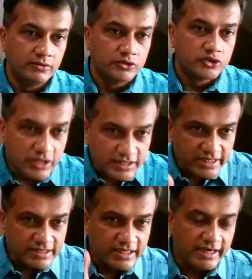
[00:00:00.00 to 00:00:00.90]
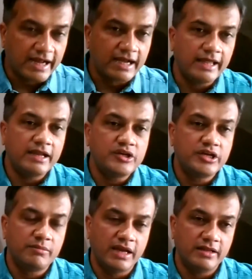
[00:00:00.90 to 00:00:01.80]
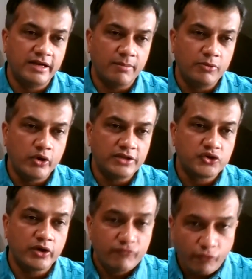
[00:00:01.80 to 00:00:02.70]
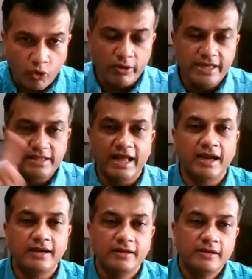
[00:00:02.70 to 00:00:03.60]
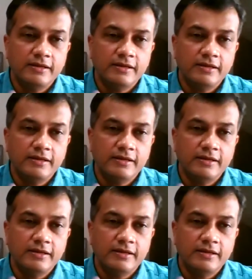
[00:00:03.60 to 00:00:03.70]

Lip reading: So this is the declaration by the WHO, and following that,